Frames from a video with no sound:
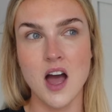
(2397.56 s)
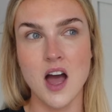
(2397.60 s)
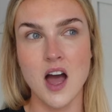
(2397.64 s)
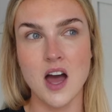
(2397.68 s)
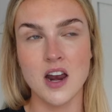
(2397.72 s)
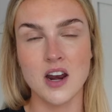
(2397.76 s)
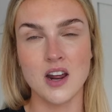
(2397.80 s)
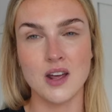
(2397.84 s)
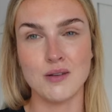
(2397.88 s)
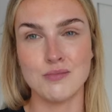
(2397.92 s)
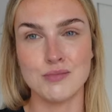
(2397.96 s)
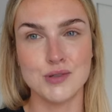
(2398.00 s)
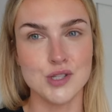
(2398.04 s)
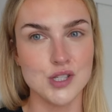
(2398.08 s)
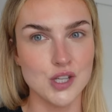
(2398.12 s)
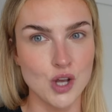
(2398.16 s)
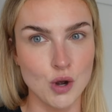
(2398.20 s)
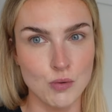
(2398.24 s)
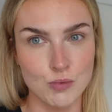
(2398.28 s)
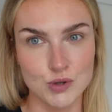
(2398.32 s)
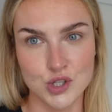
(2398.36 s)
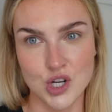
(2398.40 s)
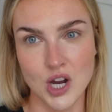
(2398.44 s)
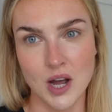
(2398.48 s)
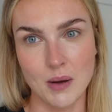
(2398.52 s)
and I'm so
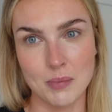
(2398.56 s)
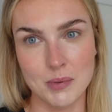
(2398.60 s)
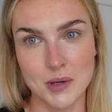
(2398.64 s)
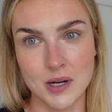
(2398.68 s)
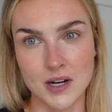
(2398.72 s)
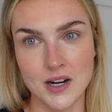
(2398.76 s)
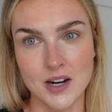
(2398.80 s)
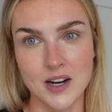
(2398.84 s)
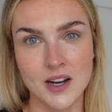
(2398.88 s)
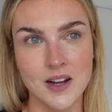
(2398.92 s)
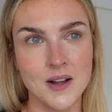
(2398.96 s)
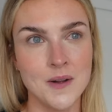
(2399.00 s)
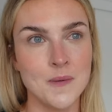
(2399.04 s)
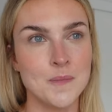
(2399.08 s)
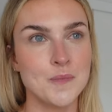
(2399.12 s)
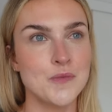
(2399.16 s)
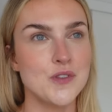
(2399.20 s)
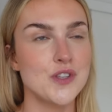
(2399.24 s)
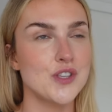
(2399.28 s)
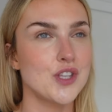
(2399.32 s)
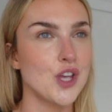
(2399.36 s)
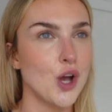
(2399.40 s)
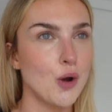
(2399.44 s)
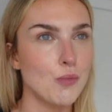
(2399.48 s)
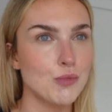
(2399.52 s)
much happier.
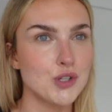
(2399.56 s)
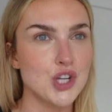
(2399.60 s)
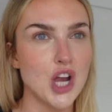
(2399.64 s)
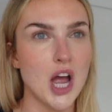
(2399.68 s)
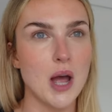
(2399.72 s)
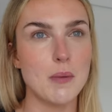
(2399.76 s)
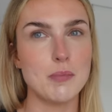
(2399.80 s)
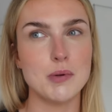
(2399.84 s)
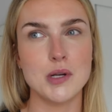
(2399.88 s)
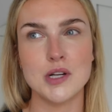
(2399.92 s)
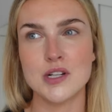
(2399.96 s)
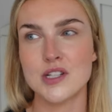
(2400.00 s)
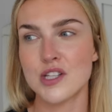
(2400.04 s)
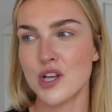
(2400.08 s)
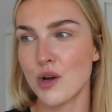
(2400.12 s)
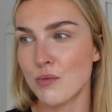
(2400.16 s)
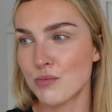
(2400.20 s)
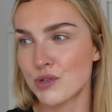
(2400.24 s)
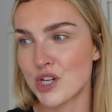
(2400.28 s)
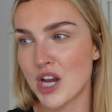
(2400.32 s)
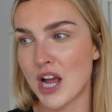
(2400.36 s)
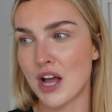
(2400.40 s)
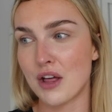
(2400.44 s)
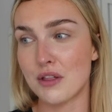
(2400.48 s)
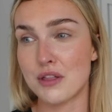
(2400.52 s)
So much happier, so
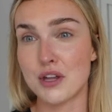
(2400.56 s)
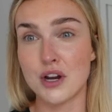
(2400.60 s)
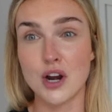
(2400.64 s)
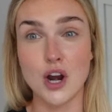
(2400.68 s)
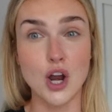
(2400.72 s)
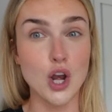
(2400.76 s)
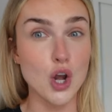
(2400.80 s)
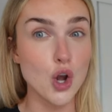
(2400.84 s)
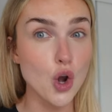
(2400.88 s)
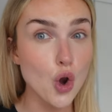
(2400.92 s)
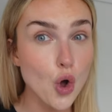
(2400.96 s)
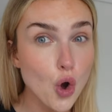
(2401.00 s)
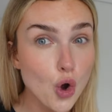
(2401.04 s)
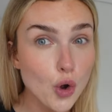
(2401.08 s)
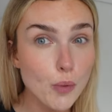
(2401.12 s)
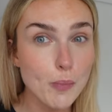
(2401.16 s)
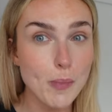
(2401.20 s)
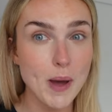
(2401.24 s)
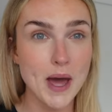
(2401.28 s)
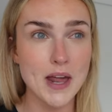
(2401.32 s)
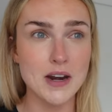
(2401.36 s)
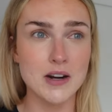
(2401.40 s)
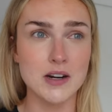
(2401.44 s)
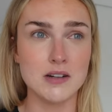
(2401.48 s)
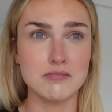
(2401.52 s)
much healthier. I look
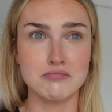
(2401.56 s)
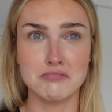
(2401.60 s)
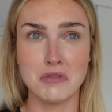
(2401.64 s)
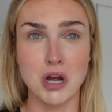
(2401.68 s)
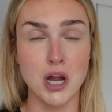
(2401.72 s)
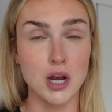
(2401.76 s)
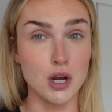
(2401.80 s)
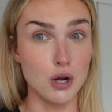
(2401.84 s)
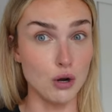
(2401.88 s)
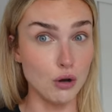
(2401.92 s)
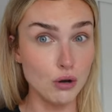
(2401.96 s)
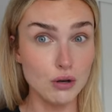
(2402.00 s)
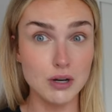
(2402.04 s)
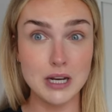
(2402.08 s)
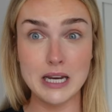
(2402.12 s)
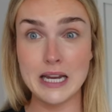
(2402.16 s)
better, I look